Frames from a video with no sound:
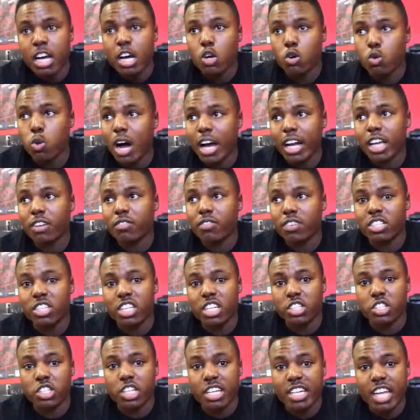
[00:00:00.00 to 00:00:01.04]
chronic
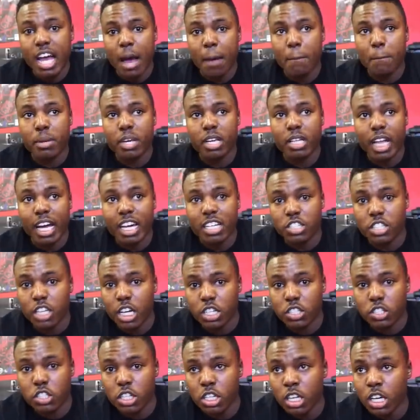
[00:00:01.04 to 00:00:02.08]
fatigue should not be like
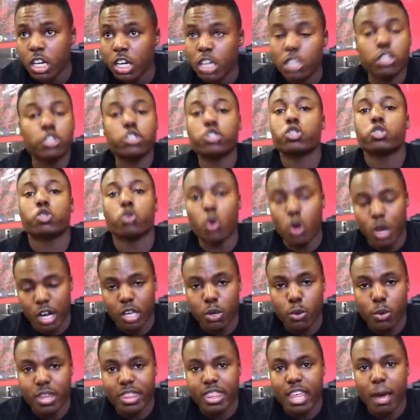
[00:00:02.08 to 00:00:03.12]
just destroying
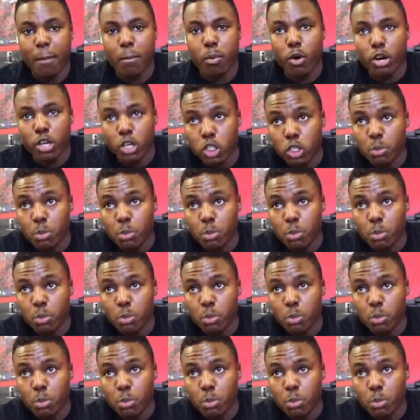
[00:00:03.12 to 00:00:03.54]
you at that point.